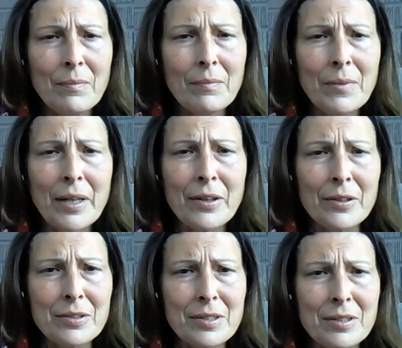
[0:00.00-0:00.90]

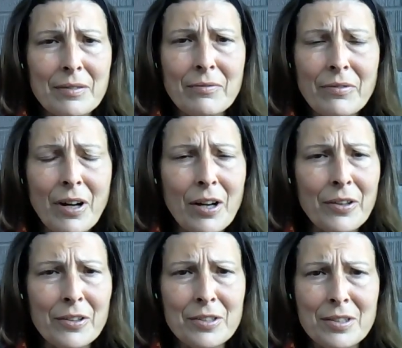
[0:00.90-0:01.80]
Mothers,
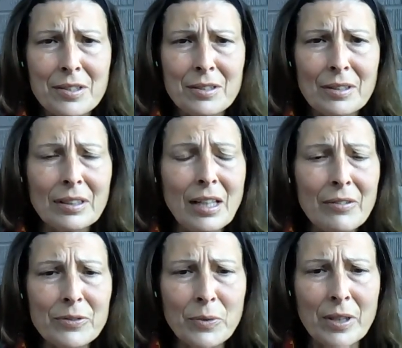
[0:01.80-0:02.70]
fathers,
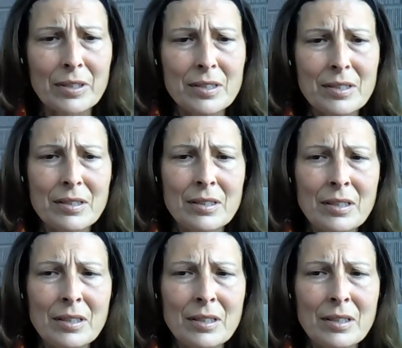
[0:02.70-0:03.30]
loved ones,